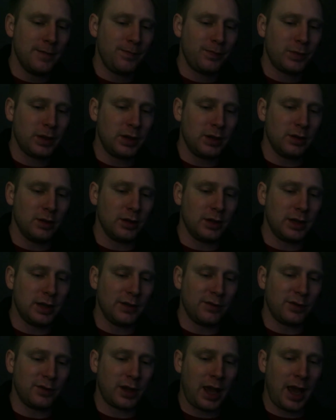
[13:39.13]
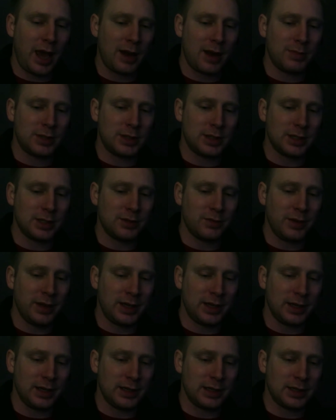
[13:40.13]
You're looking for Cadmus's
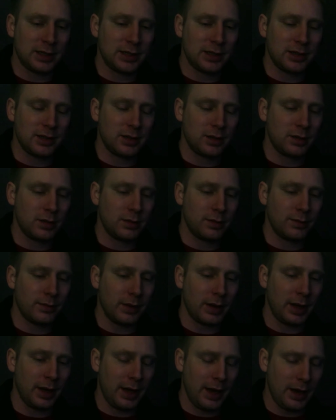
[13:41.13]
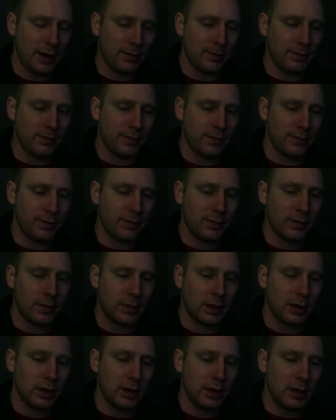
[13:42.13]
weakness. I am.
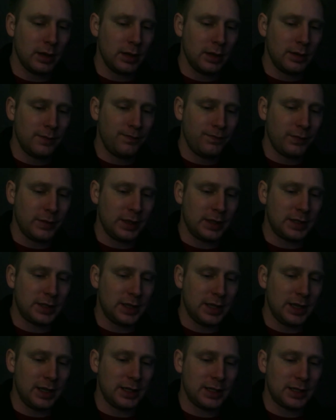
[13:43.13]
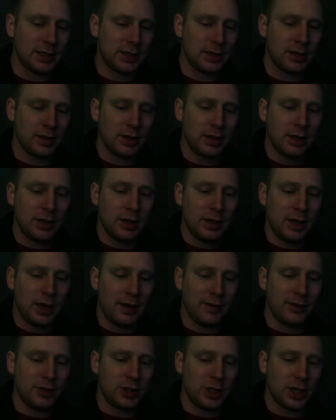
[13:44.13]
It's this.
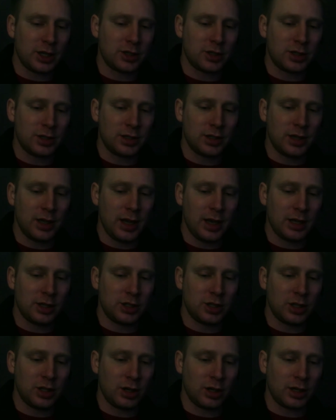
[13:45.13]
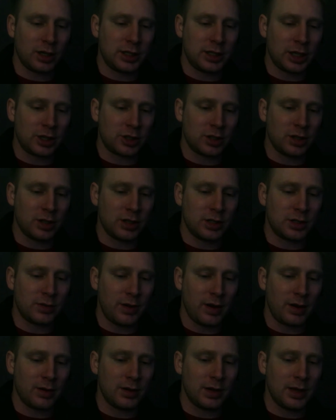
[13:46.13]
Ava gestured to the ancient architecture that
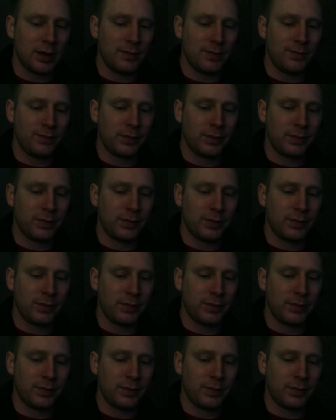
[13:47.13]
surrounded them.